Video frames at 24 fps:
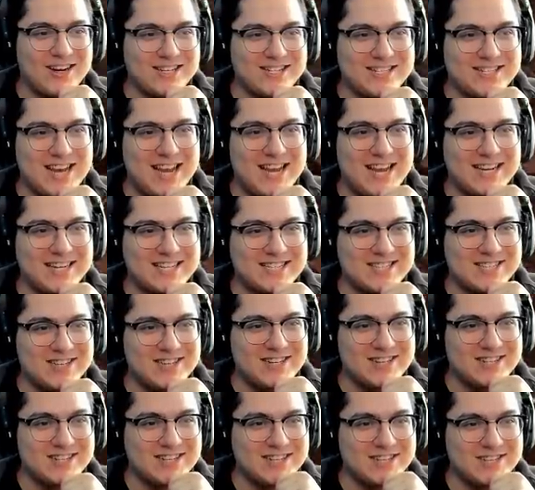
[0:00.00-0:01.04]
at Shang
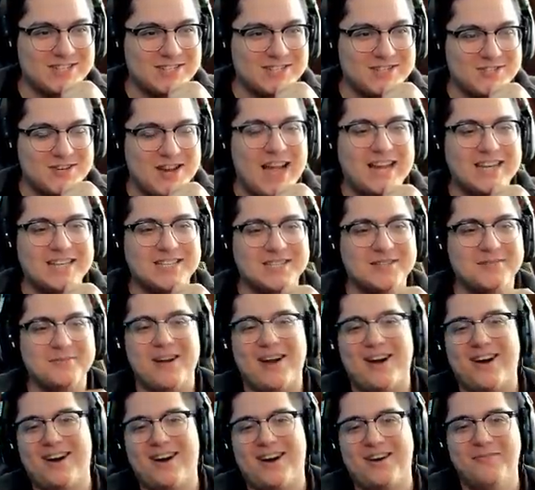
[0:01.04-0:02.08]
Tsung to distract him.
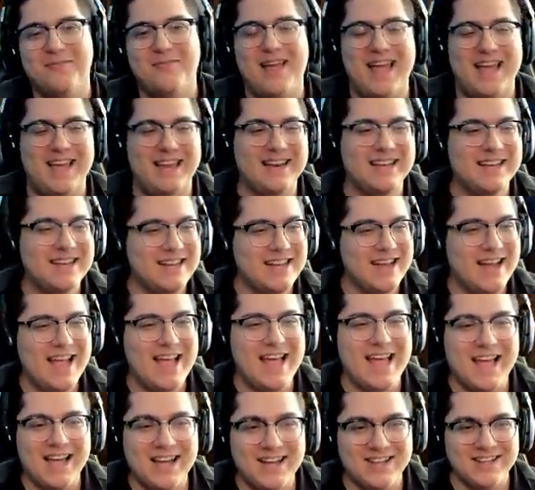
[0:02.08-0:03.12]
Oh man,
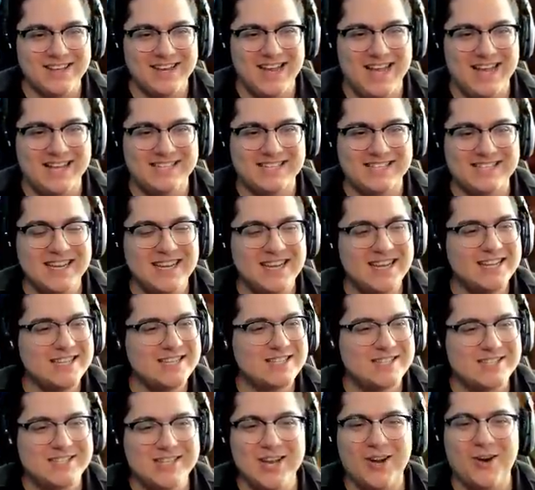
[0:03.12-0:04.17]
hell yes
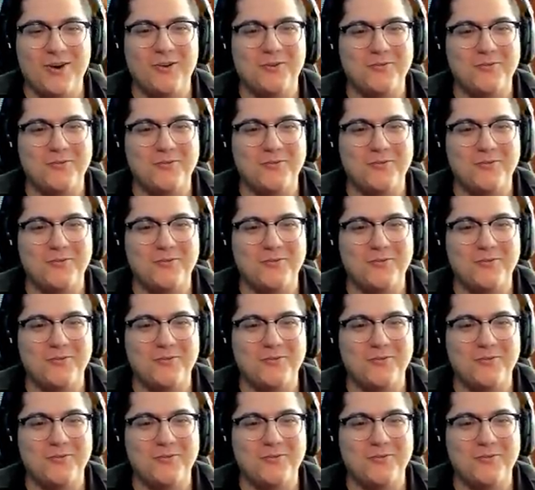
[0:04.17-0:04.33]
so